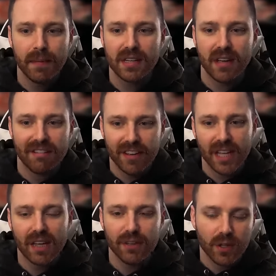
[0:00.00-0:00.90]
because I feel
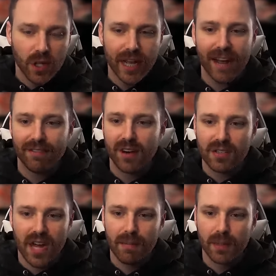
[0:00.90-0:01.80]
like if you look at, for
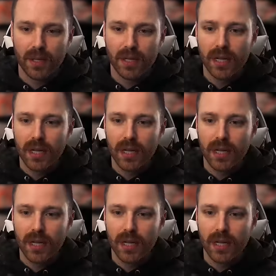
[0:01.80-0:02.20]
example,